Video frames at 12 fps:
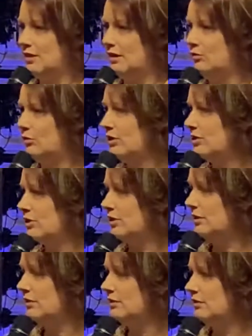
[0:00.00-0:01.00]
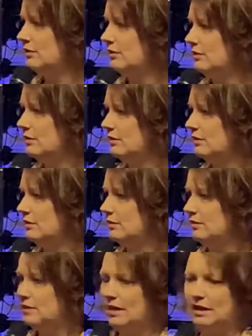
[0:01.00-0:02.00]
Where is she?
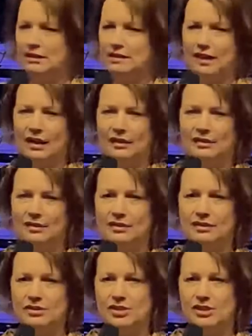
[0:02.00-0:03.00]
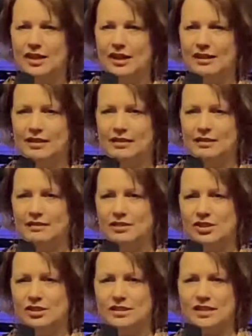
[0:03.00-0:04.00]
Yeah, she had
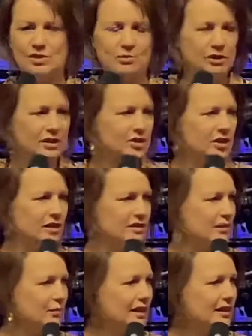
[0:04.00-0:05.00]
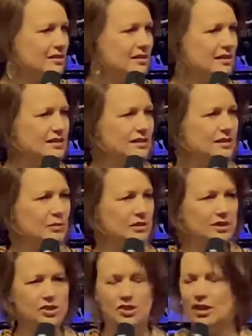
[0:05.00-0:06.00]
a testimony to share. Has anybody else got a testimony
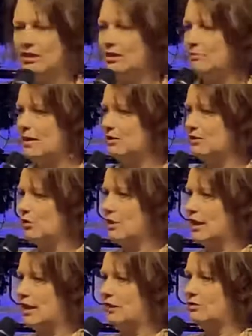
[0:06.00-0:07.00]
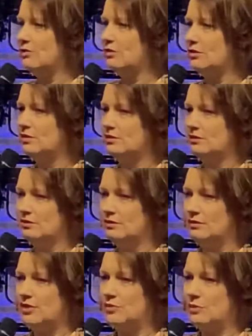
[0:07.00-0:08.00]
to share about going out
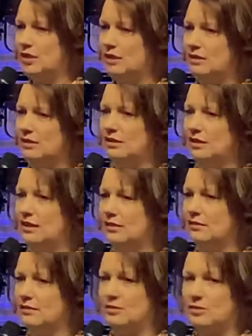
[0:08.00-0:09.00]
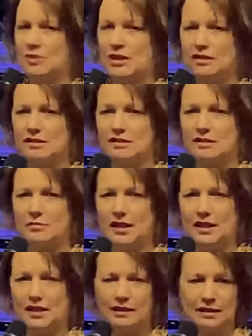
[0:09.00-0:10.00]
this week and speaking to
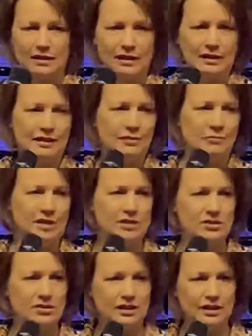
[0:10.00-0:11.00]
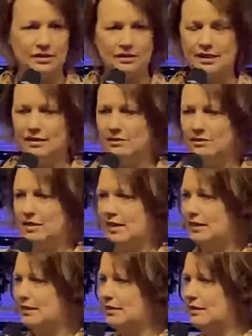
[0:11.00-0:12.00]
somebody, ministering, telling them
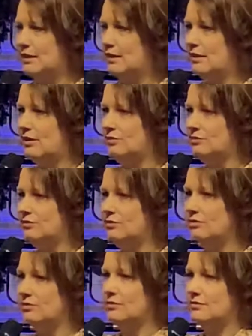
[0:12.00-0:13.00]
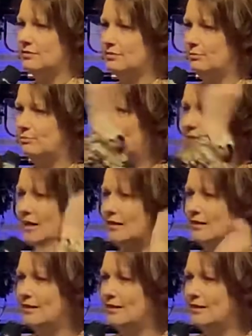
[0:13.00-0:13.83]
they love? Becca.